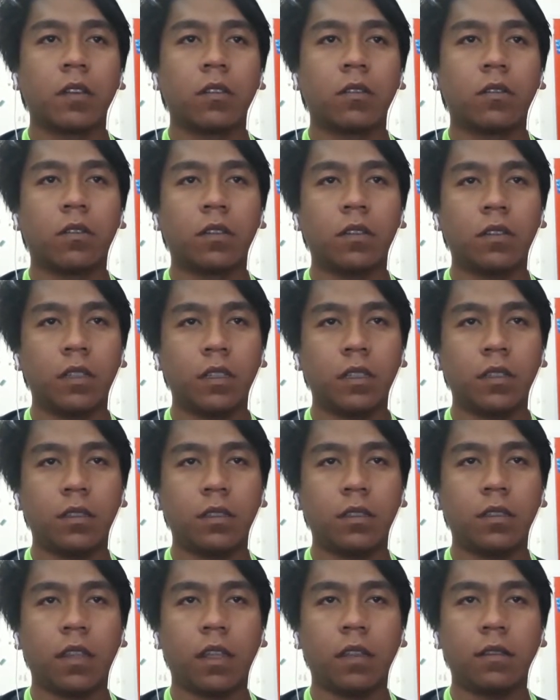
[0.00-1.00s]

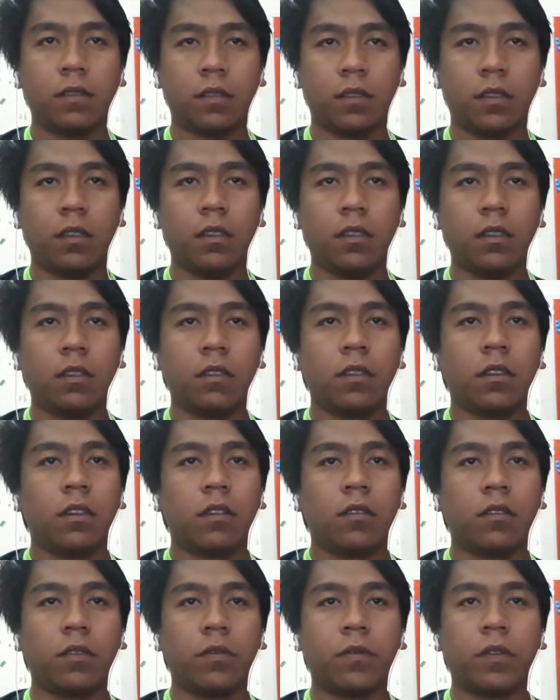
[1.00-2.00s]
Consistency
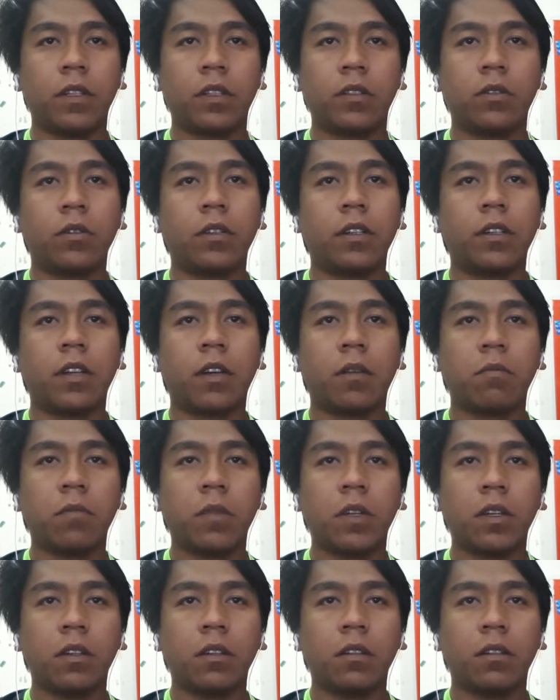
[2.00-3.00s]
refers to the
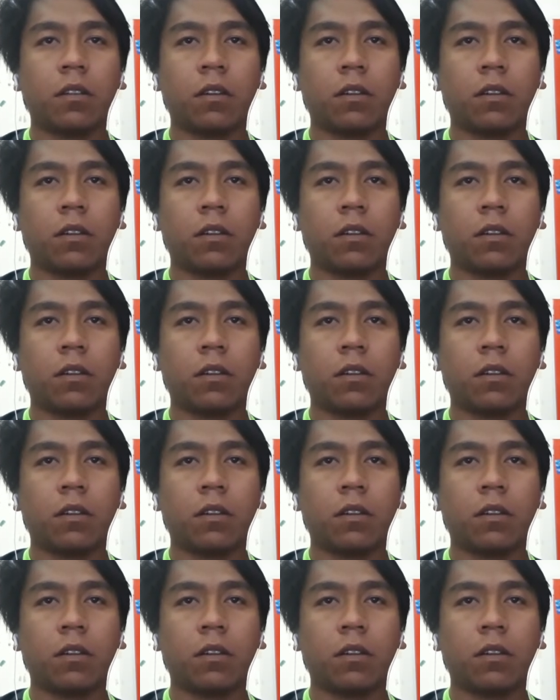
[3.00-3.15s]
number